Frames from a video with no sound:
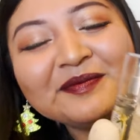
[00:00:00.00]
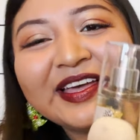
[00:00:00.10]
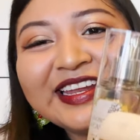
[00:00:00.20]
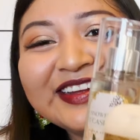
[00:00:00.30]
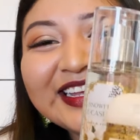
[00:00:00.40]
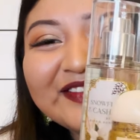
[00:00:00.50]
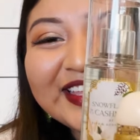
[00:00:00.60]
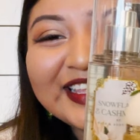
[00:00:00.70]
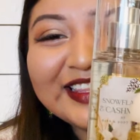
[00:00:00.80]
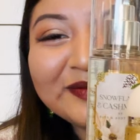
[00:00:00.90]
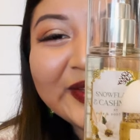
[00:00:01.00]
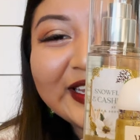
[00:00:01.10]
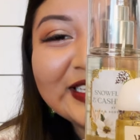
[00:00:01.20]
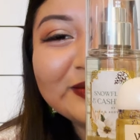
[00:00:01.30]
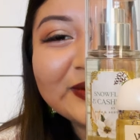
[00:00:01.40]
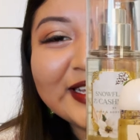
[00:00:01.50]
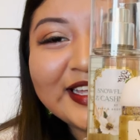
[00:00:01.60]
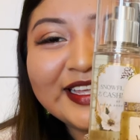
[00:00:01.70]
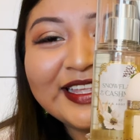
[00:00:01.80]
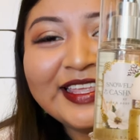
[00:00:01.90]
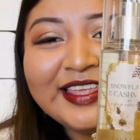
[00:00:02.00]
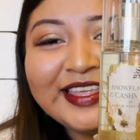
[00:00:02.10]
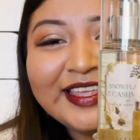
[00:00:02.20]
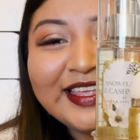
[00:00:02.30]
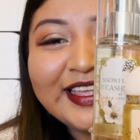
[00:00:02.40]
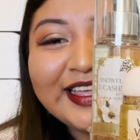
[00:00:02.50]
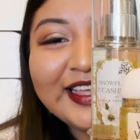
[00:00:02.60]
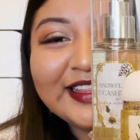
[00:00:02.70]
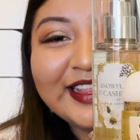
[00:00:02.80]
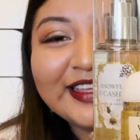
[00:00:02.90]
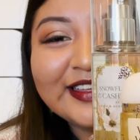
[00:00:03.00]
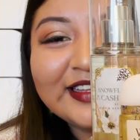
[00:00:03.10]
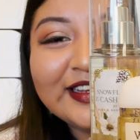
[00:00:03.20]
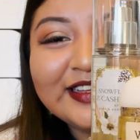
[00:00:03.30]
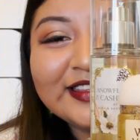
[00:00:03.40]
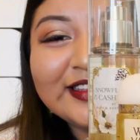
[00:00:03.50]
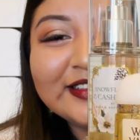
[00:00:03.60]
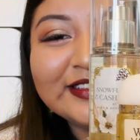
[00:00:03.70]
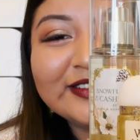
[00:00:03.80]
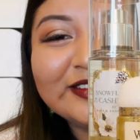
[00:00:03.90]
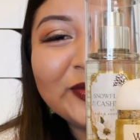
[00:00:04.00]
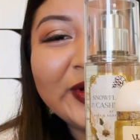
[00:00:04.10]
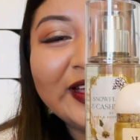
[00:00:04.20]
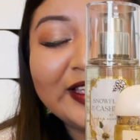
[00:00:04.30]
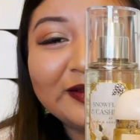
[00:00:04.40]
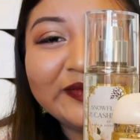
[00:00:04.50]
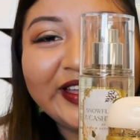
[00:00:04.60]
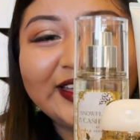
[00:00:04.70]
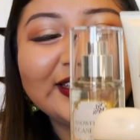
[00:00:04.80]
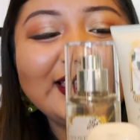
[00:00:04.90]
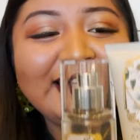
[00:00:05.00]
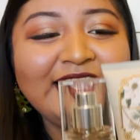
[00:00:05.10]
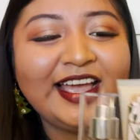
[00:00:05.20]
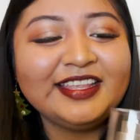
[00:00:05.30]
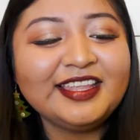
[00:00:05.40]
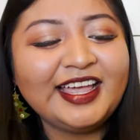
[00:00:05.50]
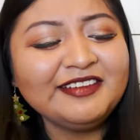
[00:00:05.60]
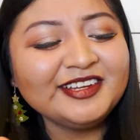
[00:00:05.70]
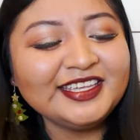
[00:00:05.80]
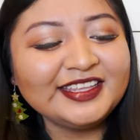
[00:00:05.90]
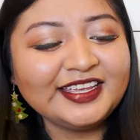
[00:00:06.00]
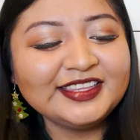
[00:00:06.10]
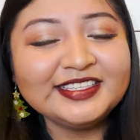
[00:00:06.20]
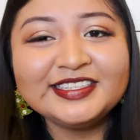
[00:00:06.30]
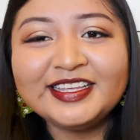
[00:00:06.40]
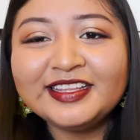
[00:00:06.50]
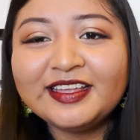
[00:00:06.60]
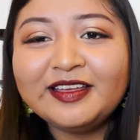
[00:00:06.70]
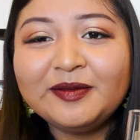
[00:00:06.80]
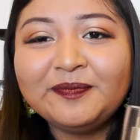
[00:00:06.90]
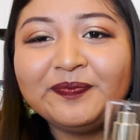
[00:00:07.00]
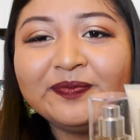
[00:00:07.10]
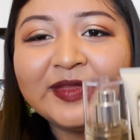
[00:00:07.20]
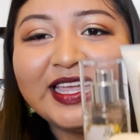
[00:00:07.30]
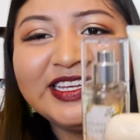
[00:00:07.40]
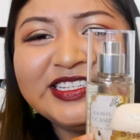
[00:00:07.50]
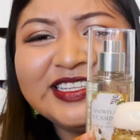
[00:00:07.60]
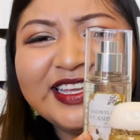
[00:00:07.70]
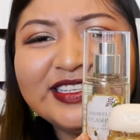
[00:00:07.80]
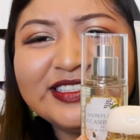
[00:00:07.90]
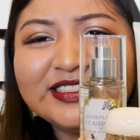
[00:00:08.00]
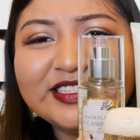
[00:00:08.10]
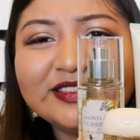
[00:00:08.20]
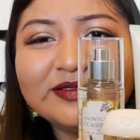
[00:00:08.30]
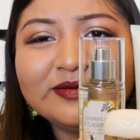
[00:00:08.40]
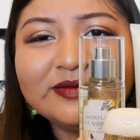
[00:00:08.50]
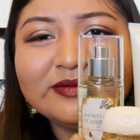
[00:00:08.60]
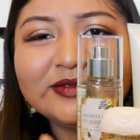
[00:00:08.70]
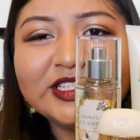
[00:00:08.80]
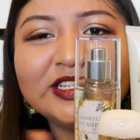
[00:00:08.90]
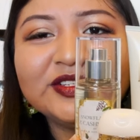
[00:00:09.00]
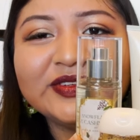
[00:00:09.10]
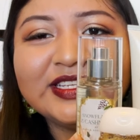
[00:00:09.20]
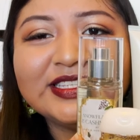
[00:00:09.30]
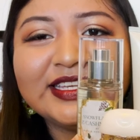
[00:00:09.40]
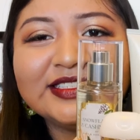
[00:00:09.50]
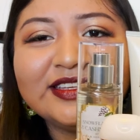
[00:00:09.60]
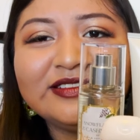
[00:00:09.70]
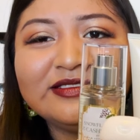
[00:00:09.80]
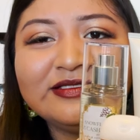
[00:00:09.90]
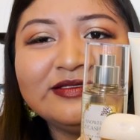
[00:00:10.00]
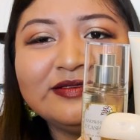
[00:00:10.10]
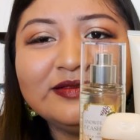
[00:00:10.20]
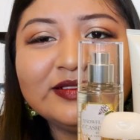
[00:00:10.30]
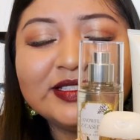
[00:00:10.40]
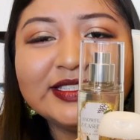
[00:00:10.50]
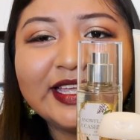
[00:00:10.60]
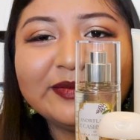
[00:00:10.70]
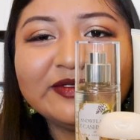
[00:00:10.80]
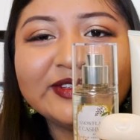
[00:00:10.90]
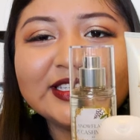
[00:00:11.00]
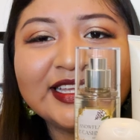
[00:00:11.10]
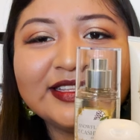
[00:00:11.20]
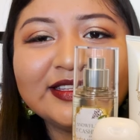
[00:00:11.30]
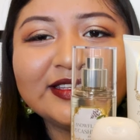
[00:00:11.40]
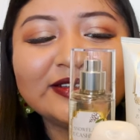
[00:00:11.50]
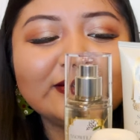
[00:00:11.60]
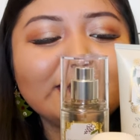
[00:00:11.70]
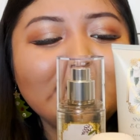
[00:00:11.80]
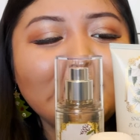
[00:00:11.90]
body cream and then the body spray and then the little PocketBac. I, I really like this scent um, and she likes, she, she enjoys like subtle type of scent. So